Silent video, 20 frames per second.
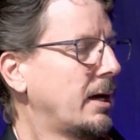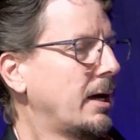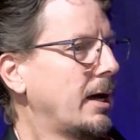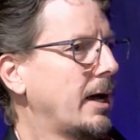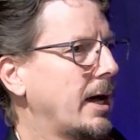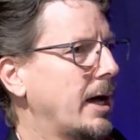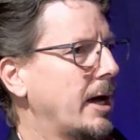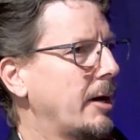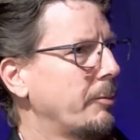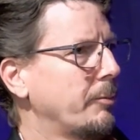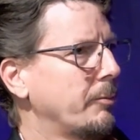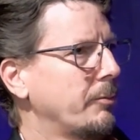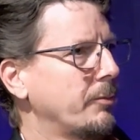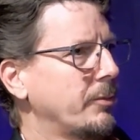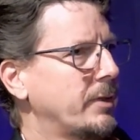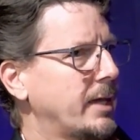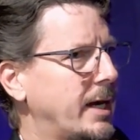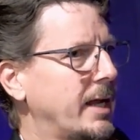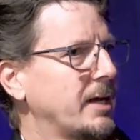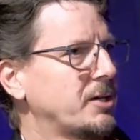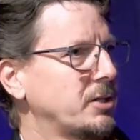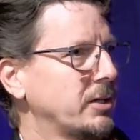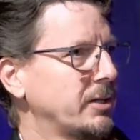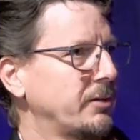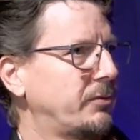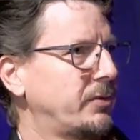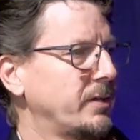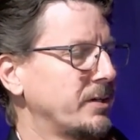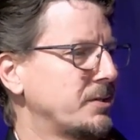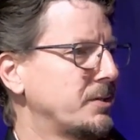that actually
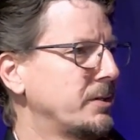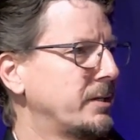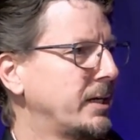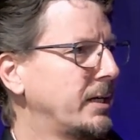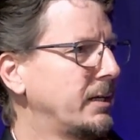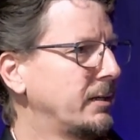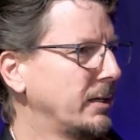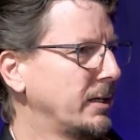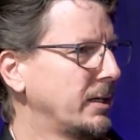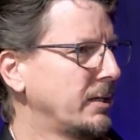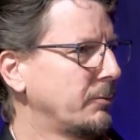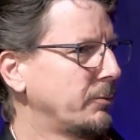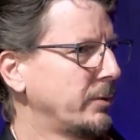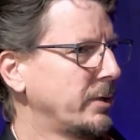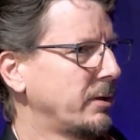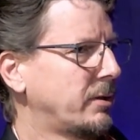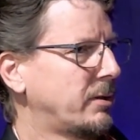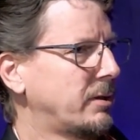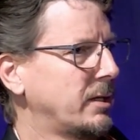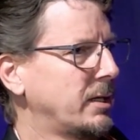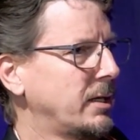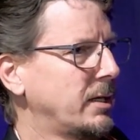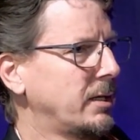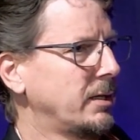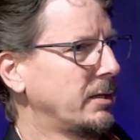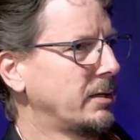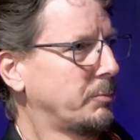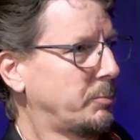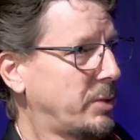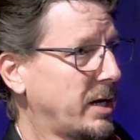fits neatly with
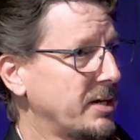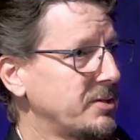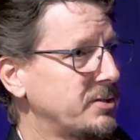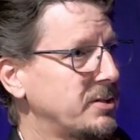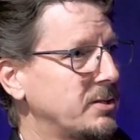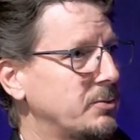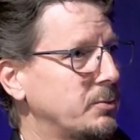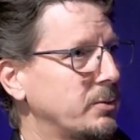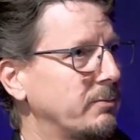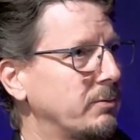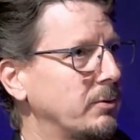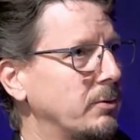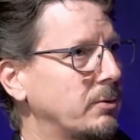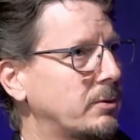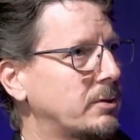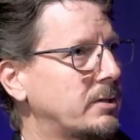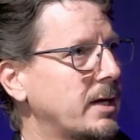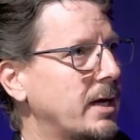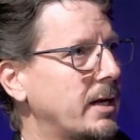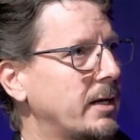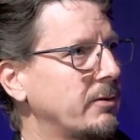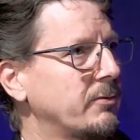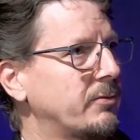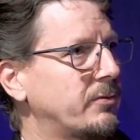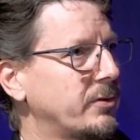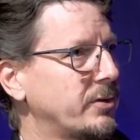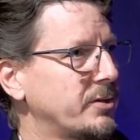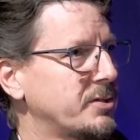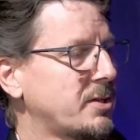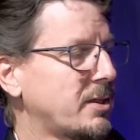the passage we've looked at in
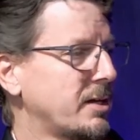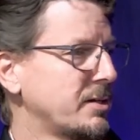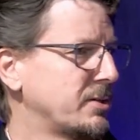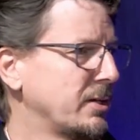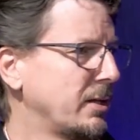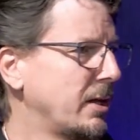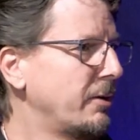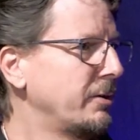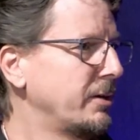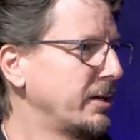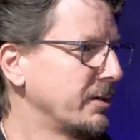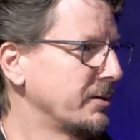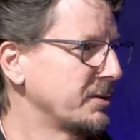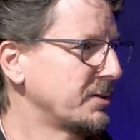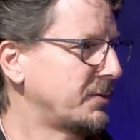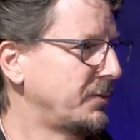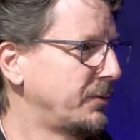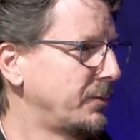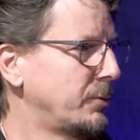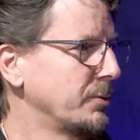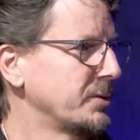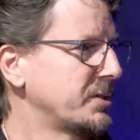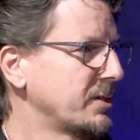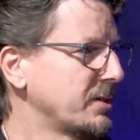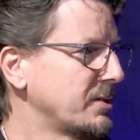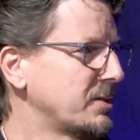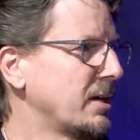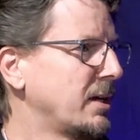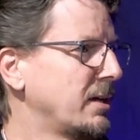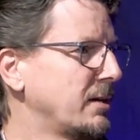1 Thessalonians
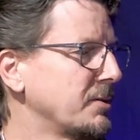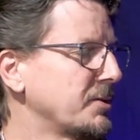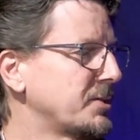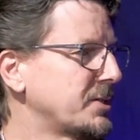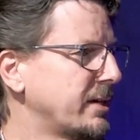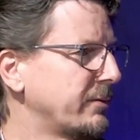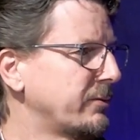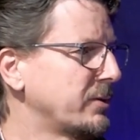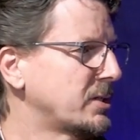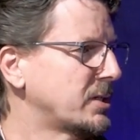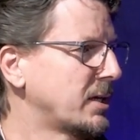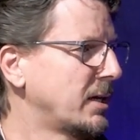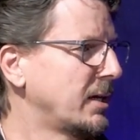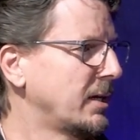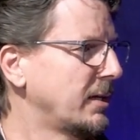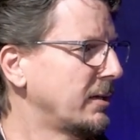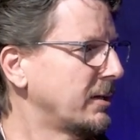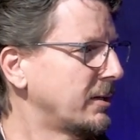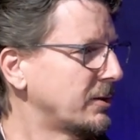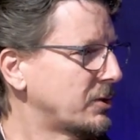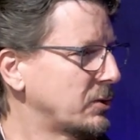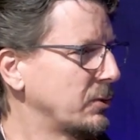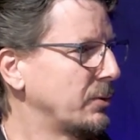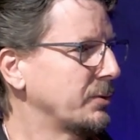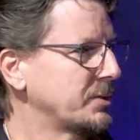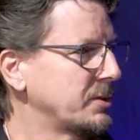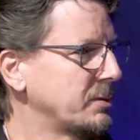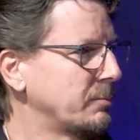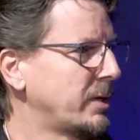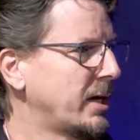4:16 and 17 that
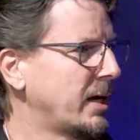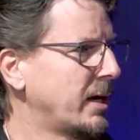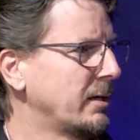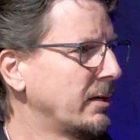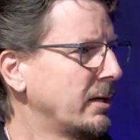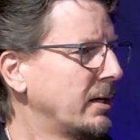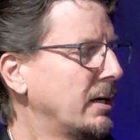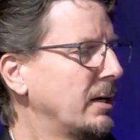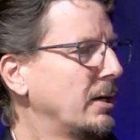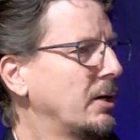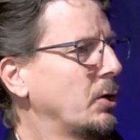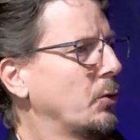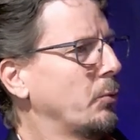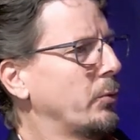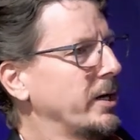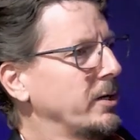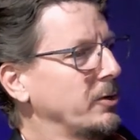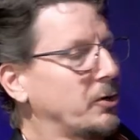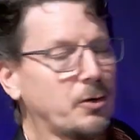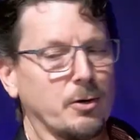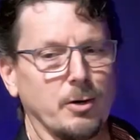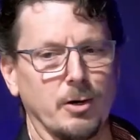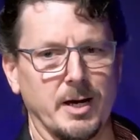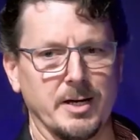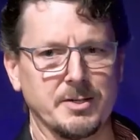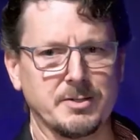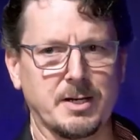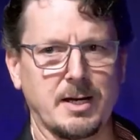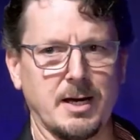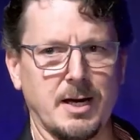talks about when
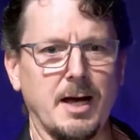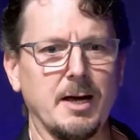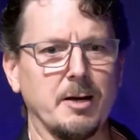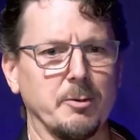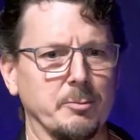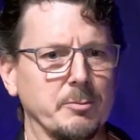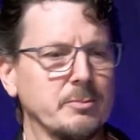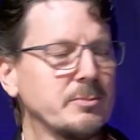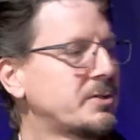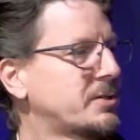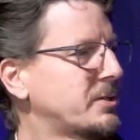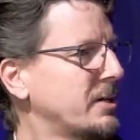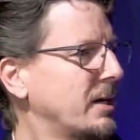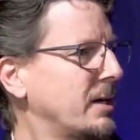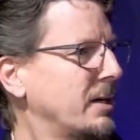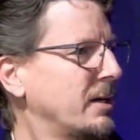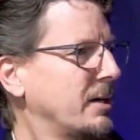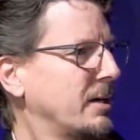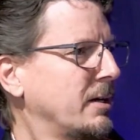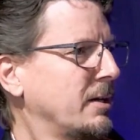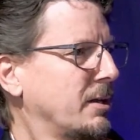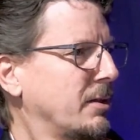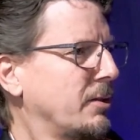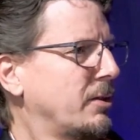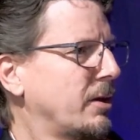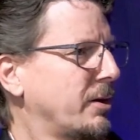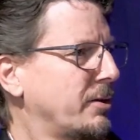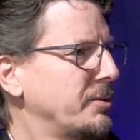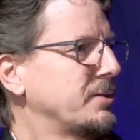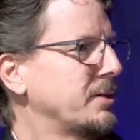Christ comes,
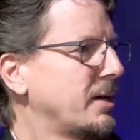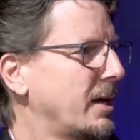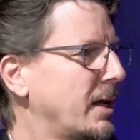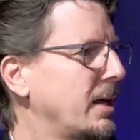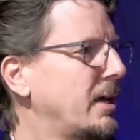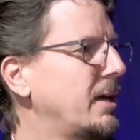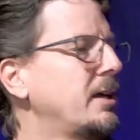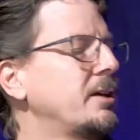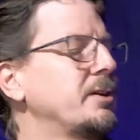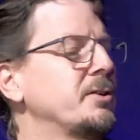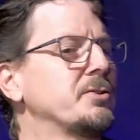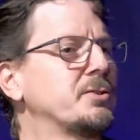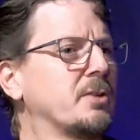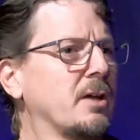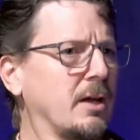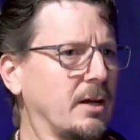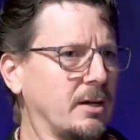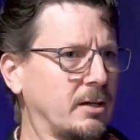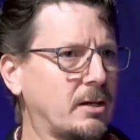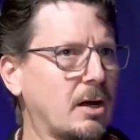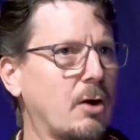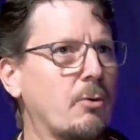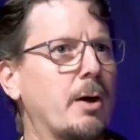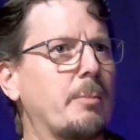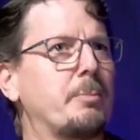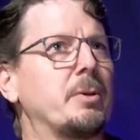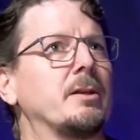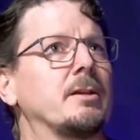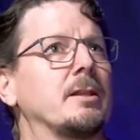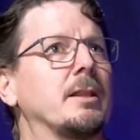those that are his go
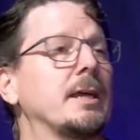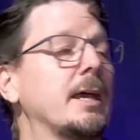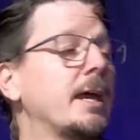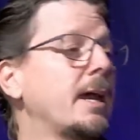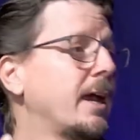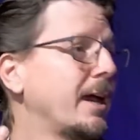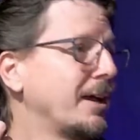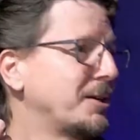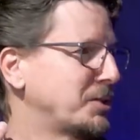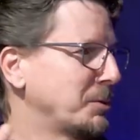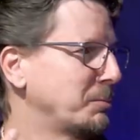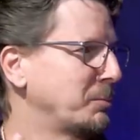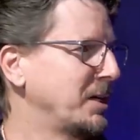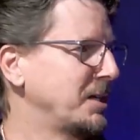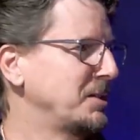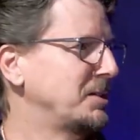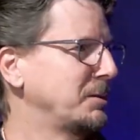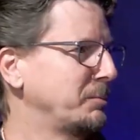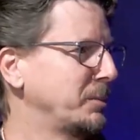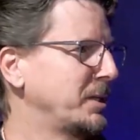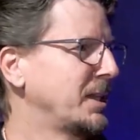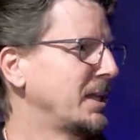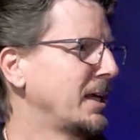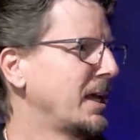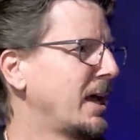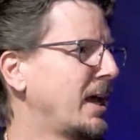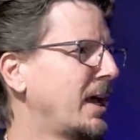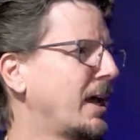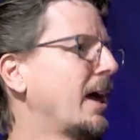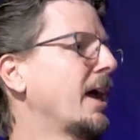up into the air to meet him in the
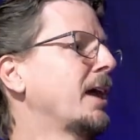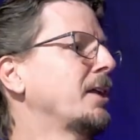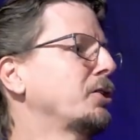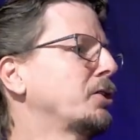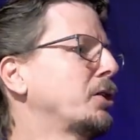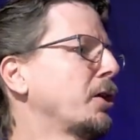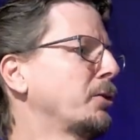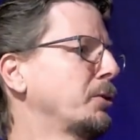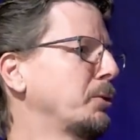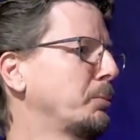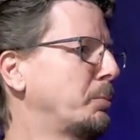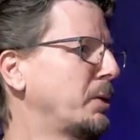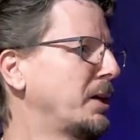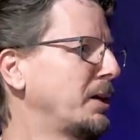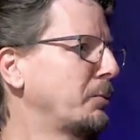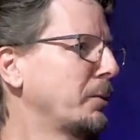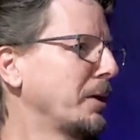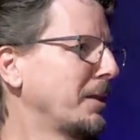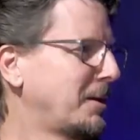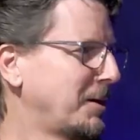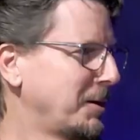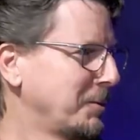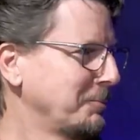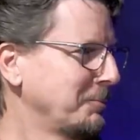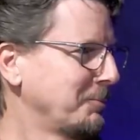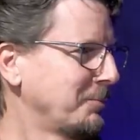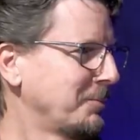air and go to be with him.